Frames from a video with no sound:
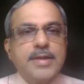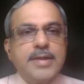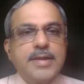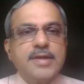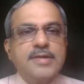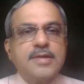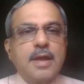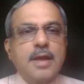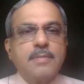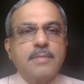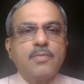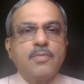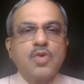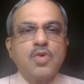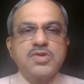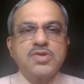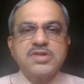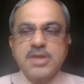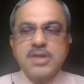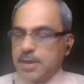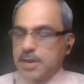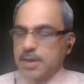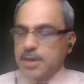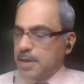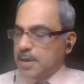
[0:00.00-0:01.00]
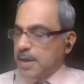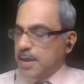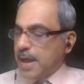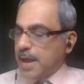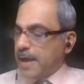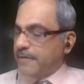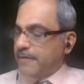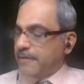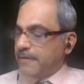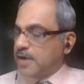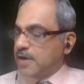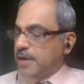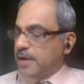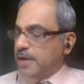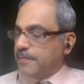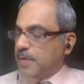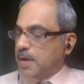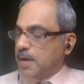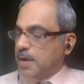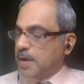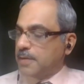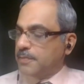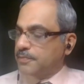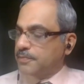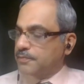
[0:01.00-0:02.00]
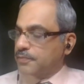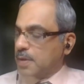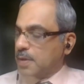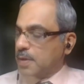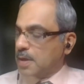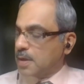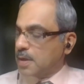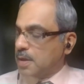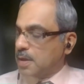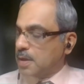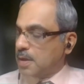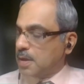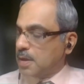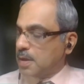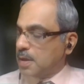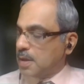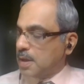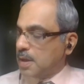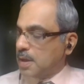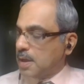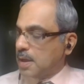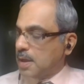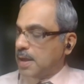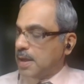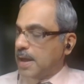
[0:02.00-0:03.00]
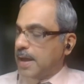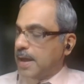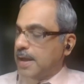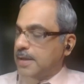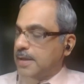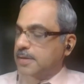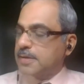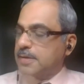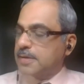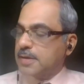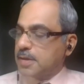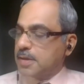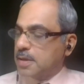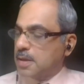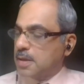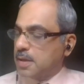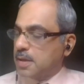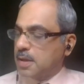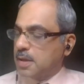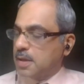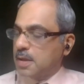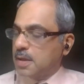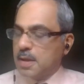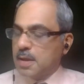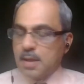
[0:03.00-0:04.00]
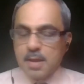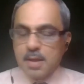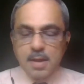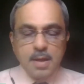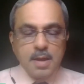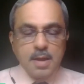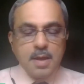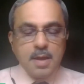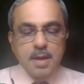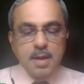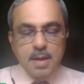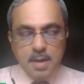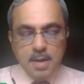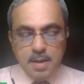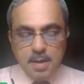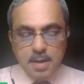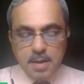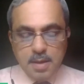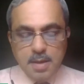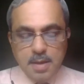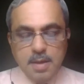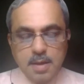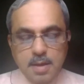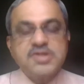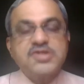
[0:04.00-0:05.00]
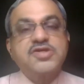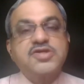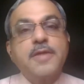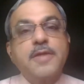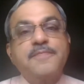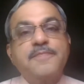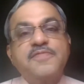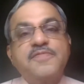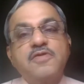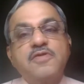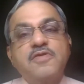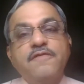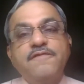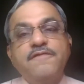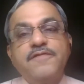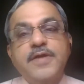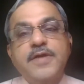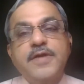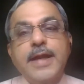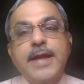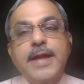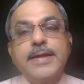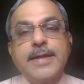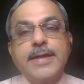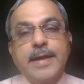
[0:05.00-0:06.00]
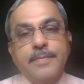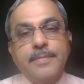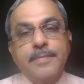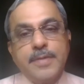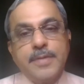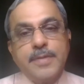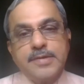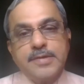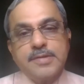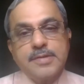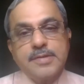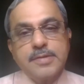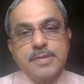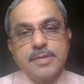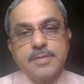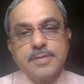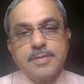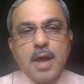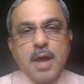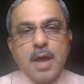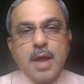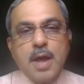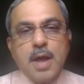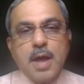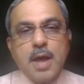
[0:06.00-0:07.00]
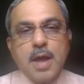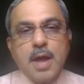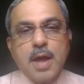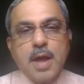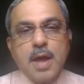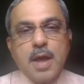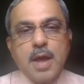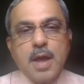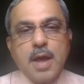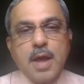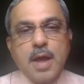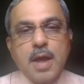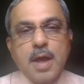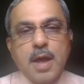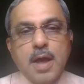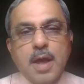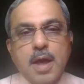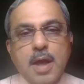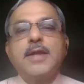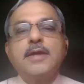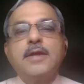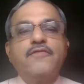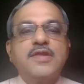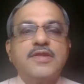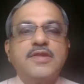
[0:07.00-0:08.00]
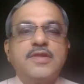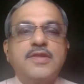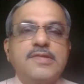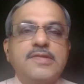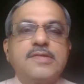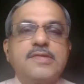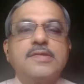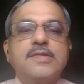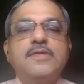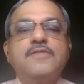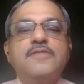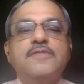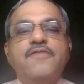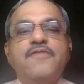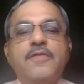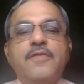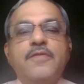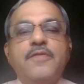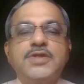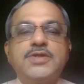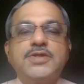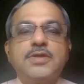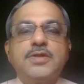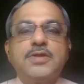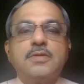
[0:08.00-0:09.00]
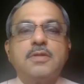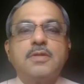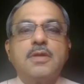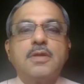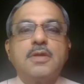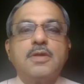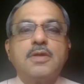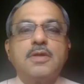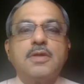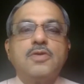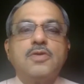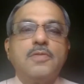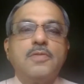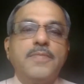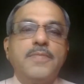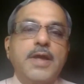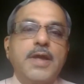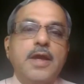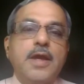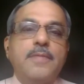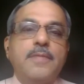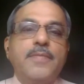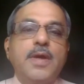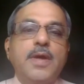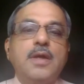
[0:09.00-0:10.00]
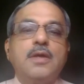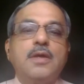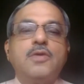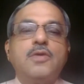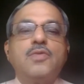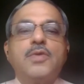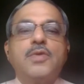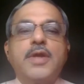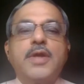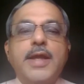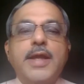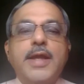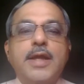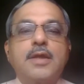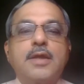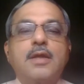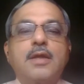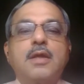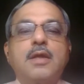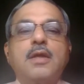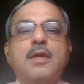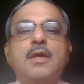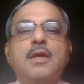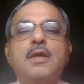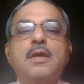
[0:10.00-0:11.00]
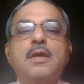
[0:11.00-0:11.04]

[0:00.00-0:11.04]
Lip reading: And these are mostly available as strips of 10 tablets. I hope that with this information, you'll be able to take